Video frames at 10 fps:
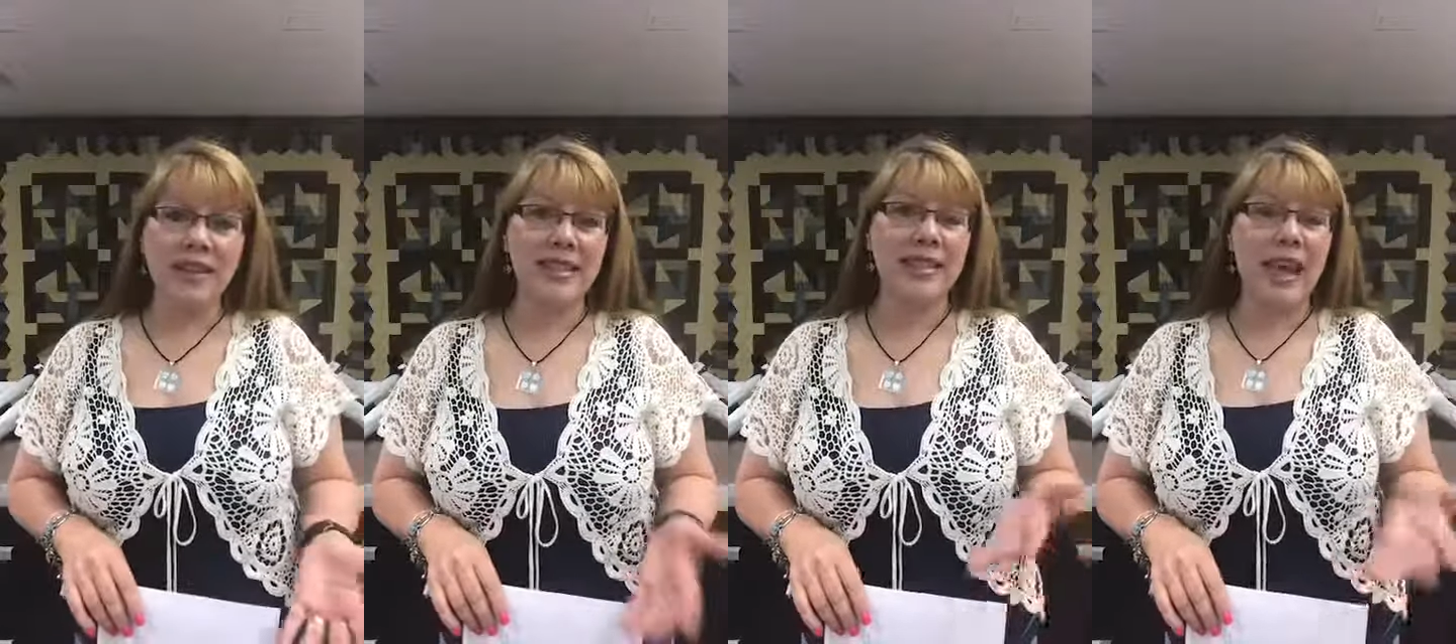
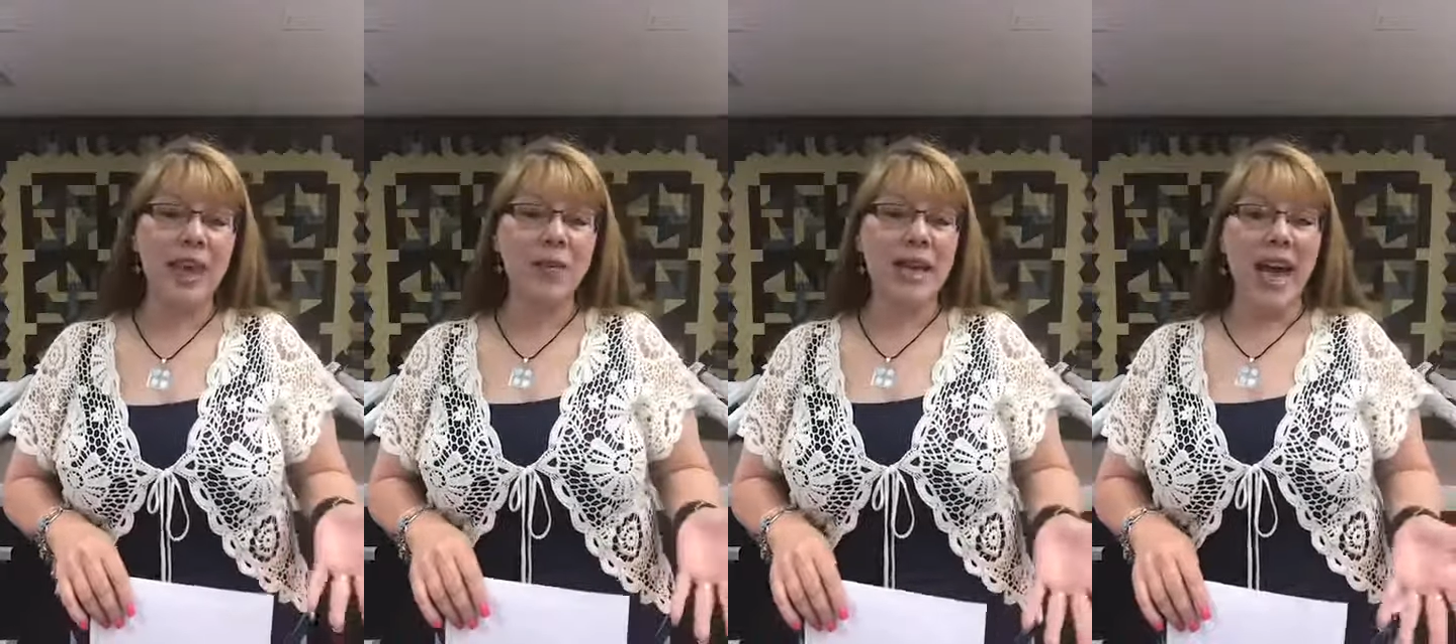Today
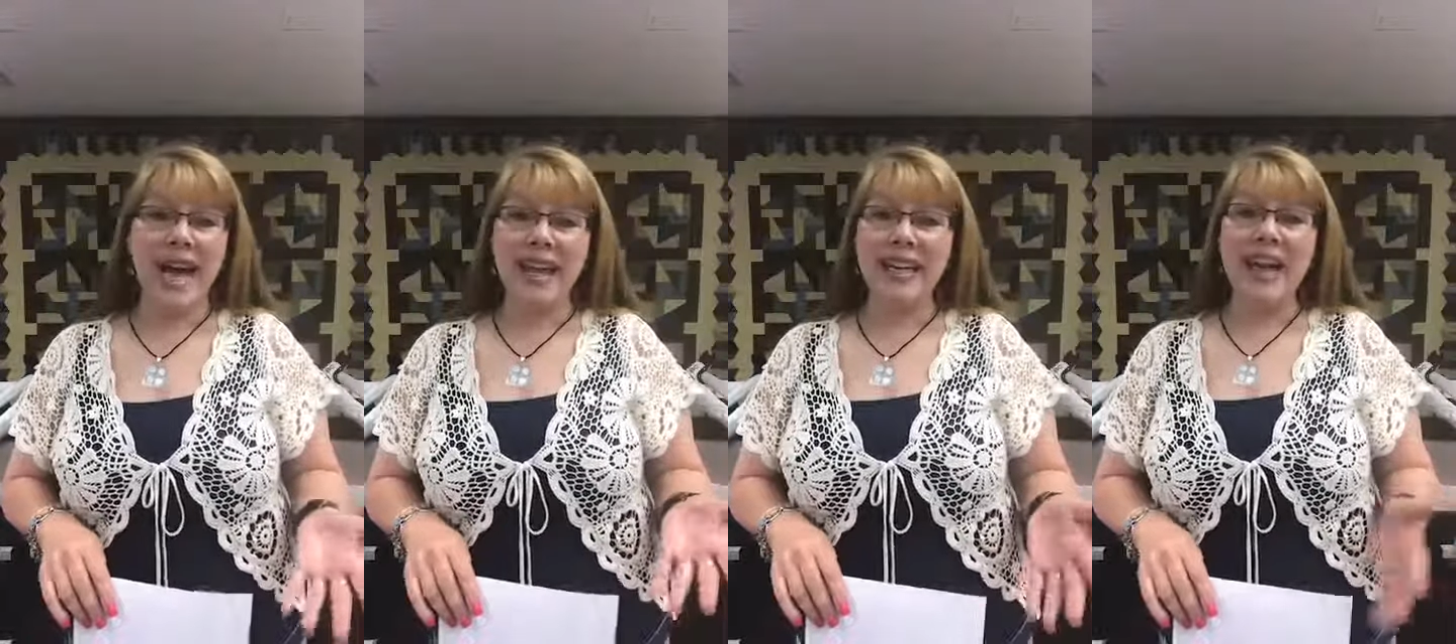we
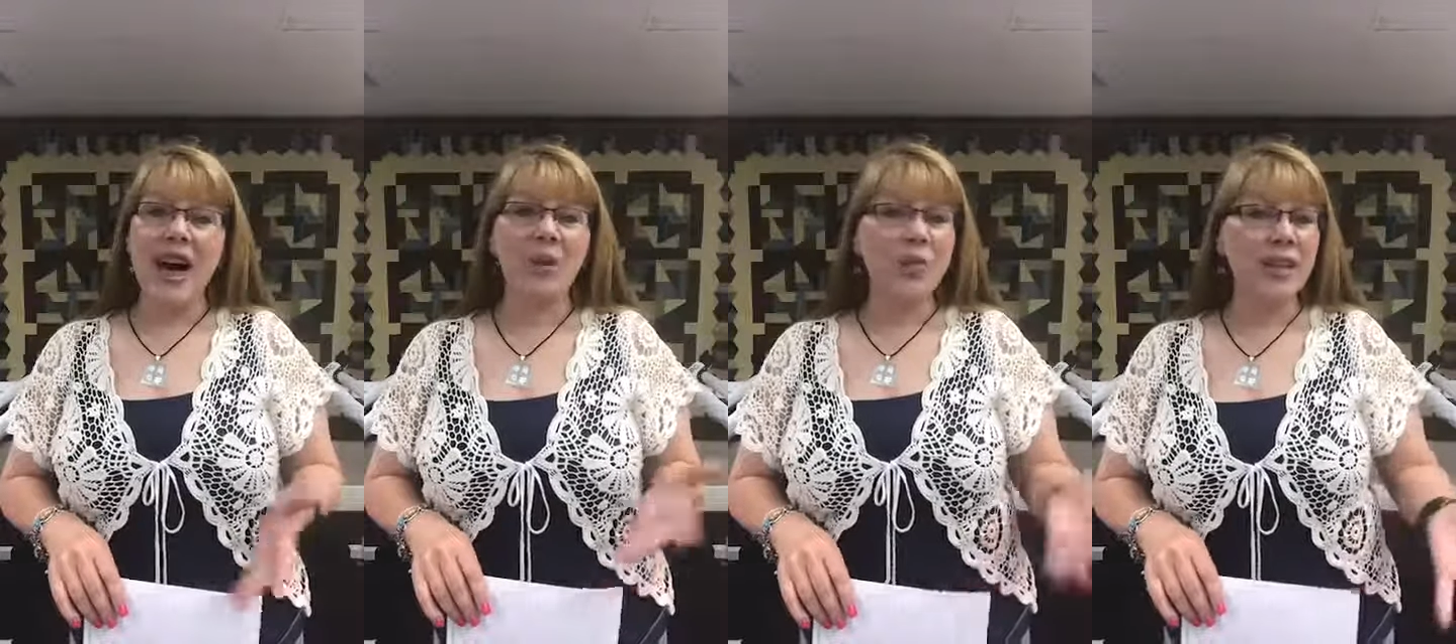had
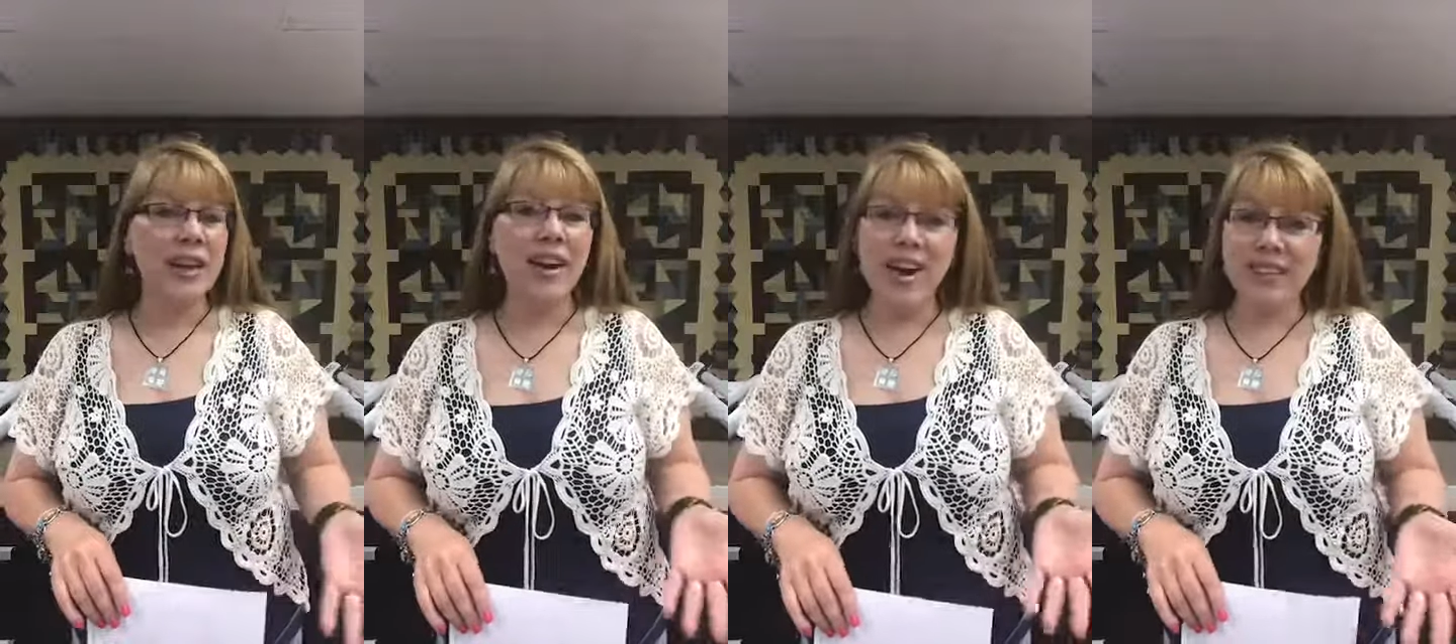a really
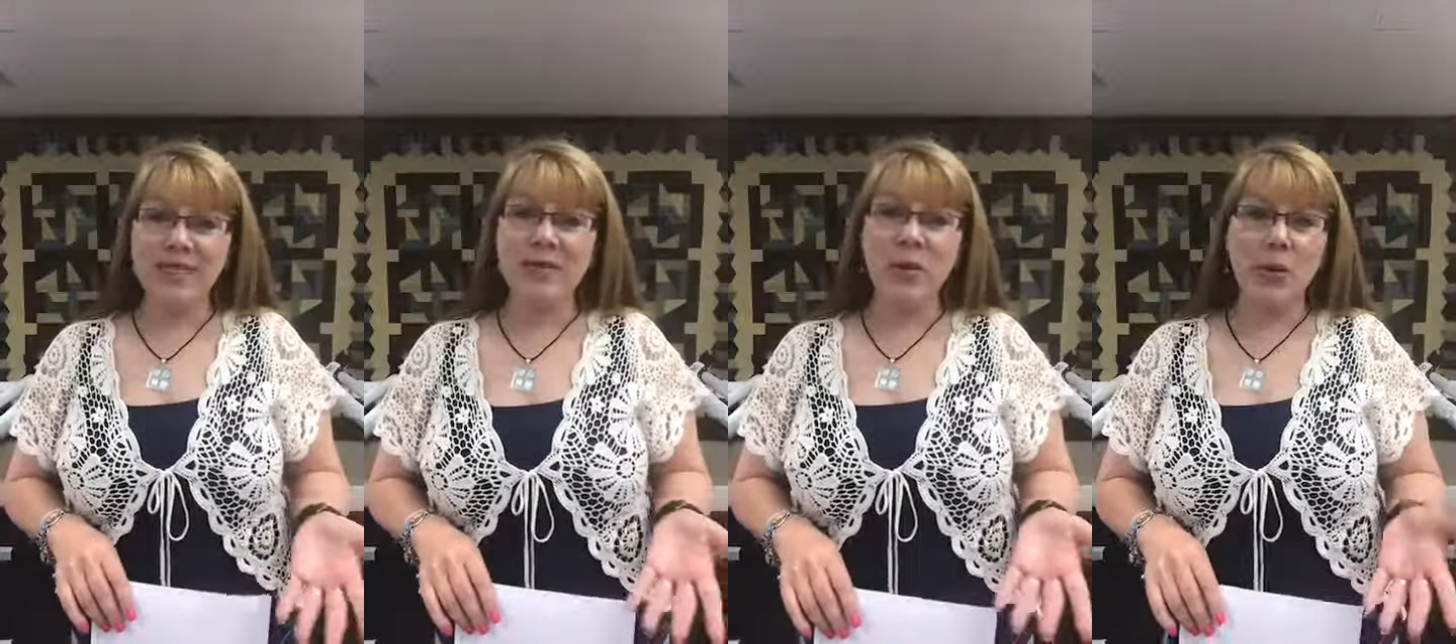
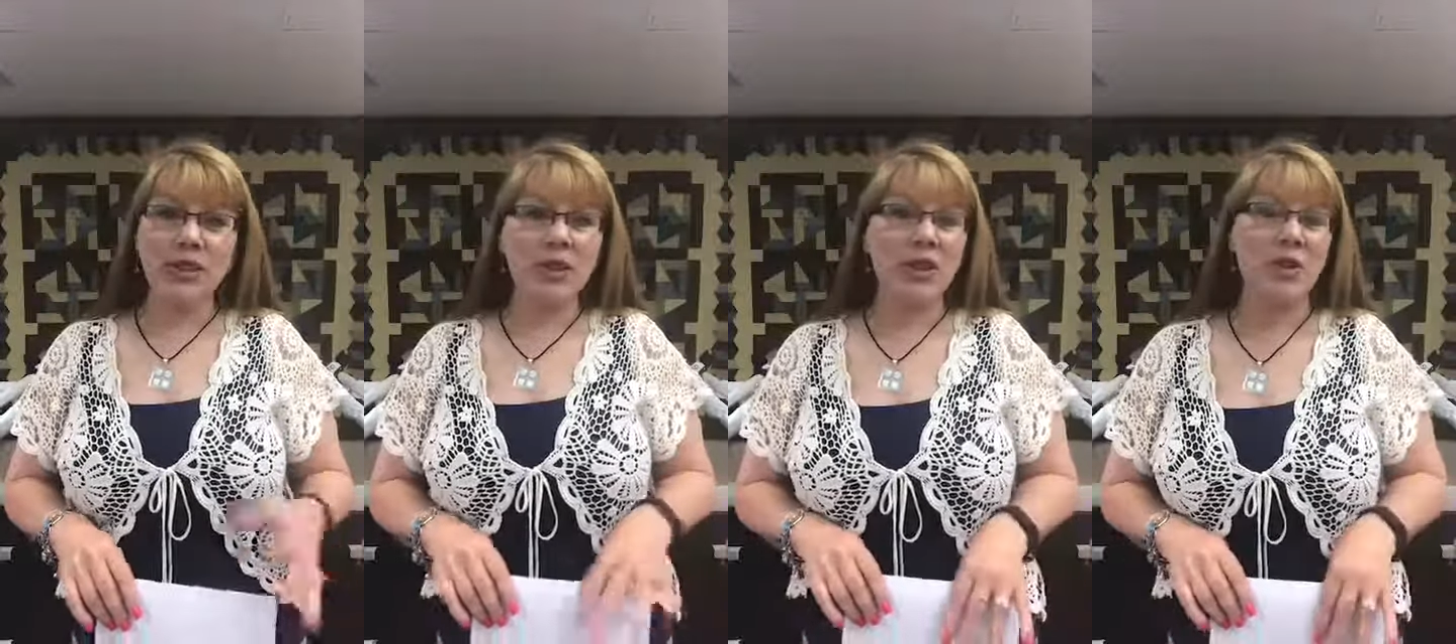awesome
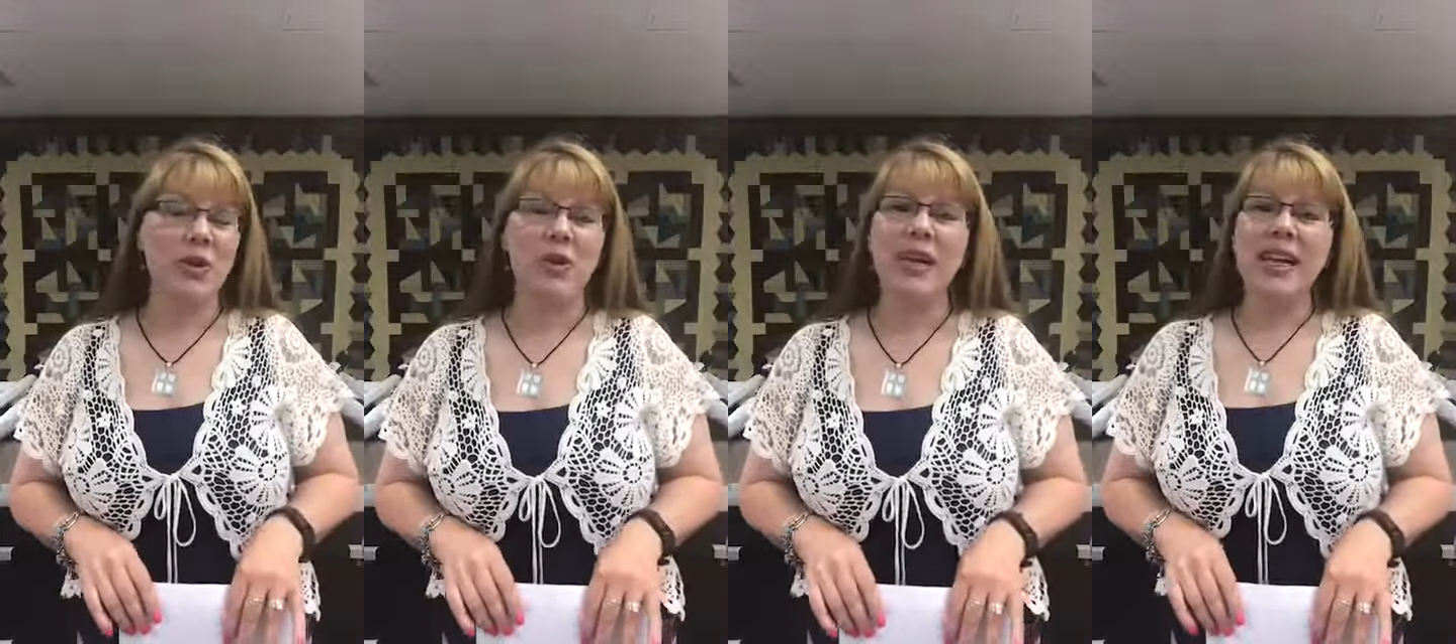quilter who